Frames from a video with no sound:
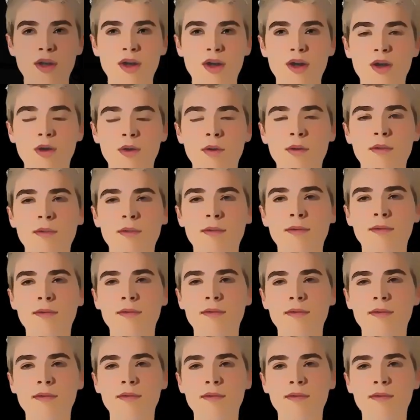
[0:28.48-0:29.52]
2.
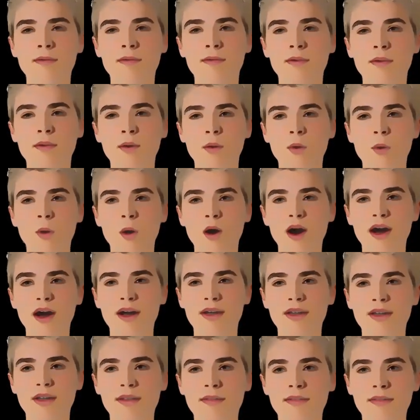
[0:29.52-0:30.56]

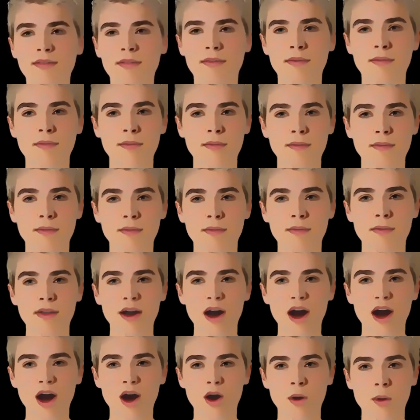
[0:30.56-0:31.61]
When?
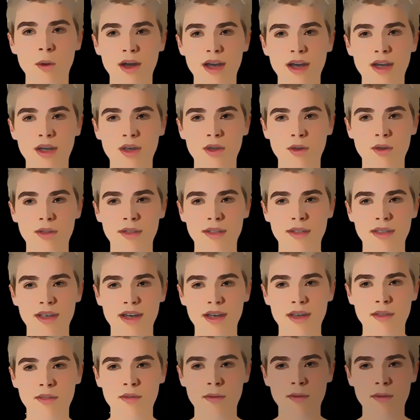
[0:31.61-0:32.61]
Are we interested in